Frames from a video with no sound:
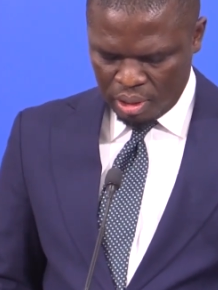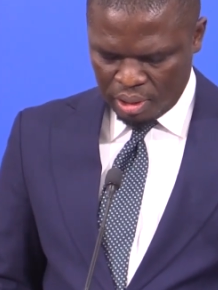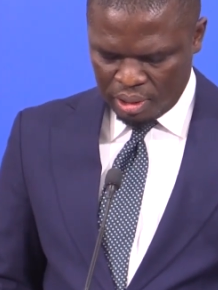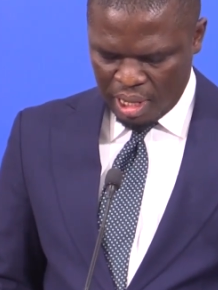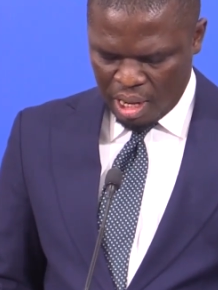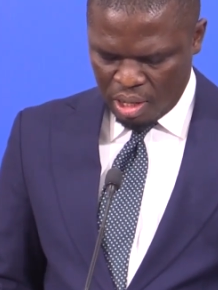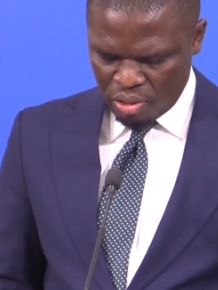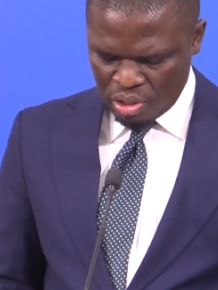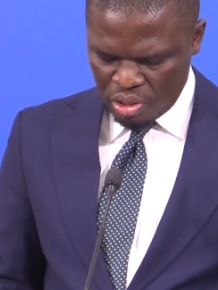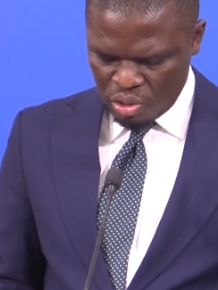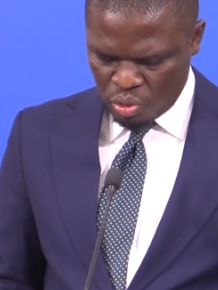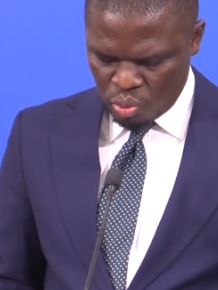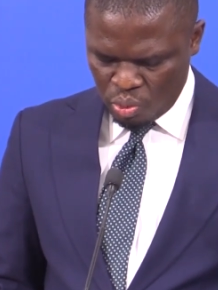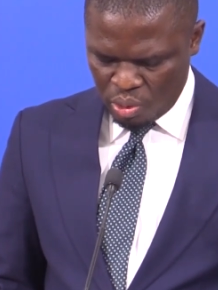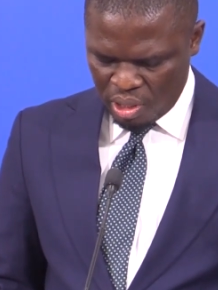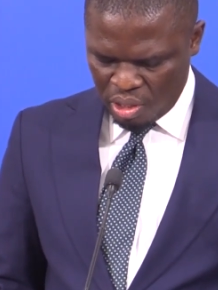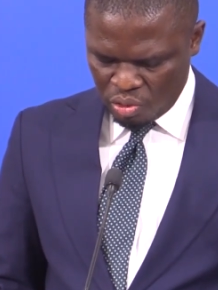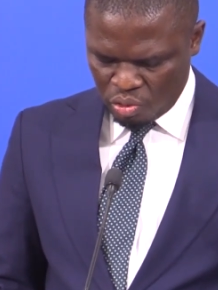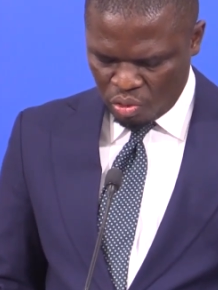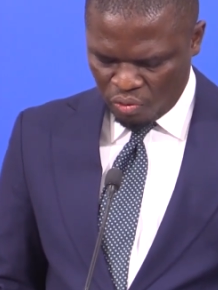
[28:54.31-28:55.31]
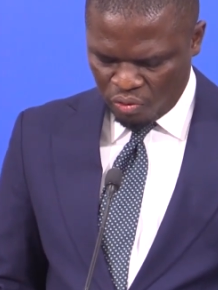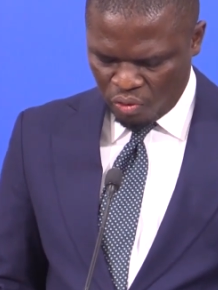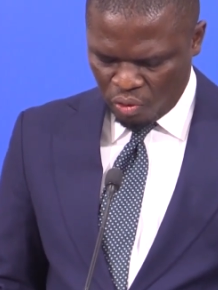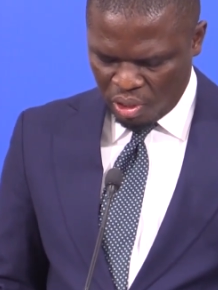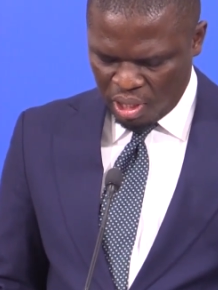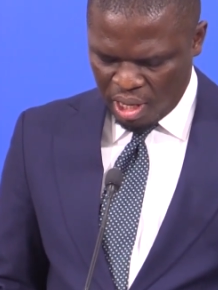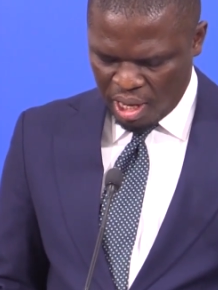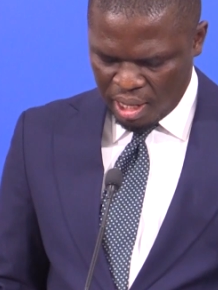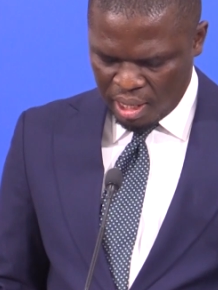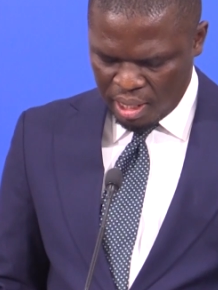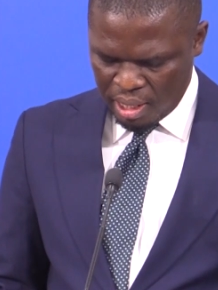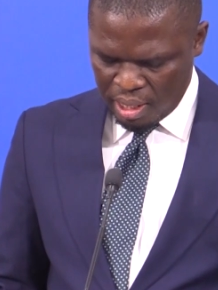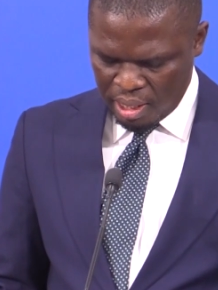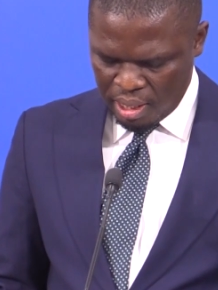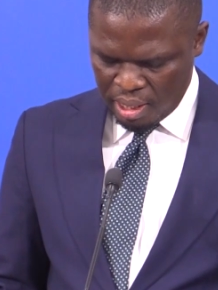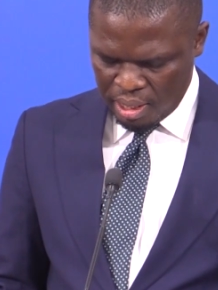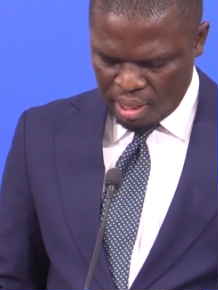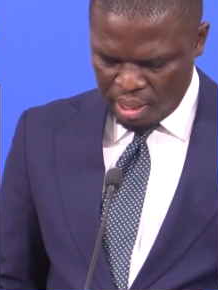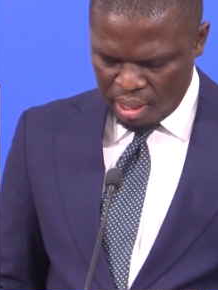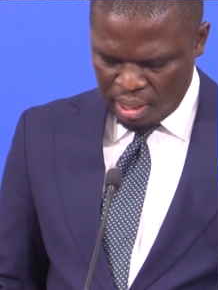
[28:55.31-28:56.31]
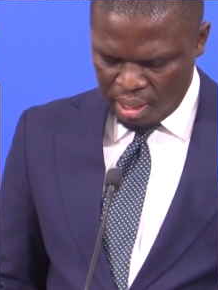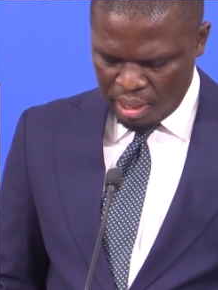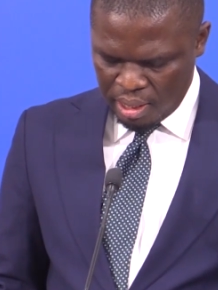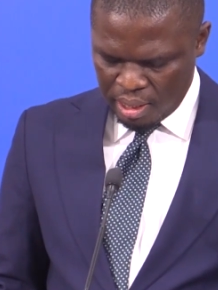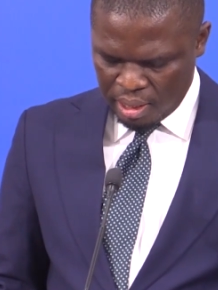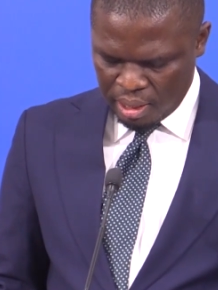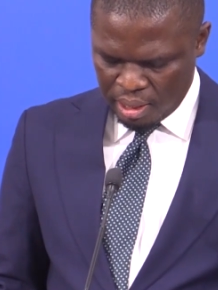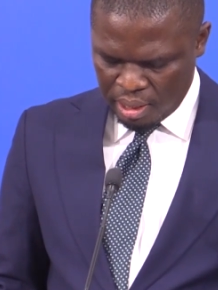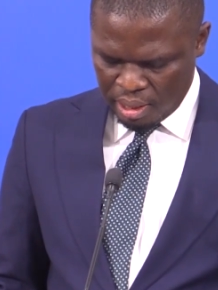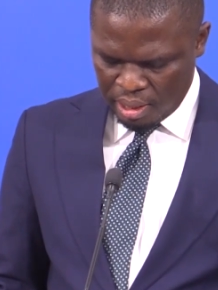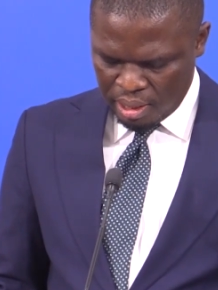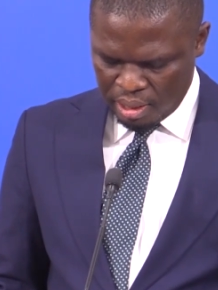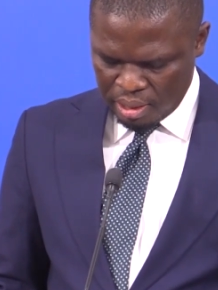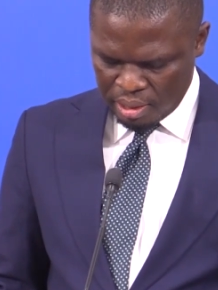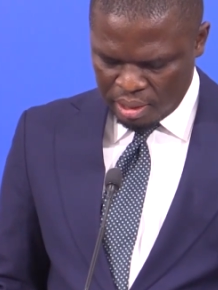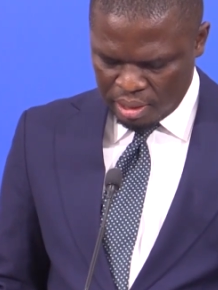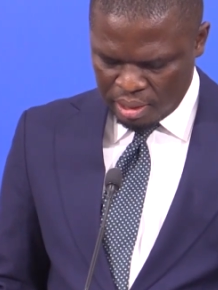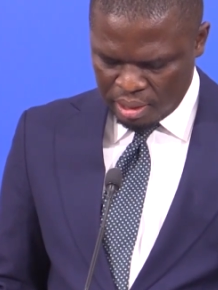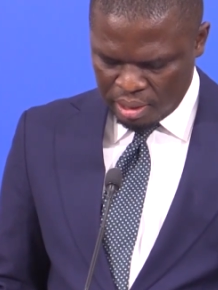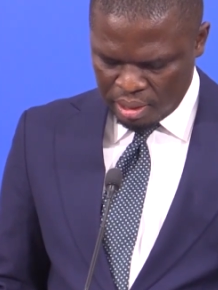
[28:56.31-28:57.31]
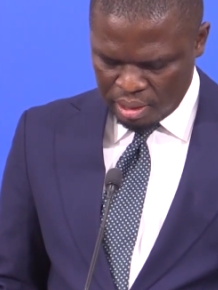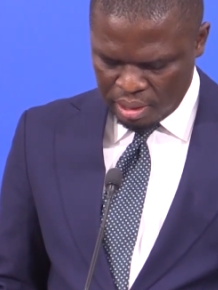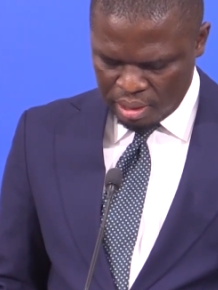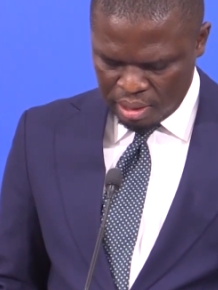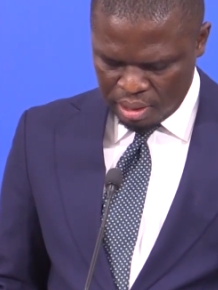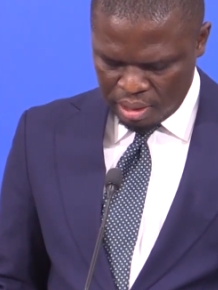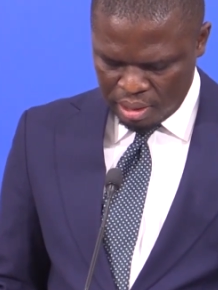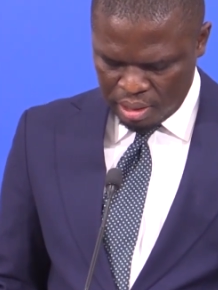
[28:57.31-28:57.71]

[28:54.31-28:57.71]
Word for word: Thousand students of Ola Girls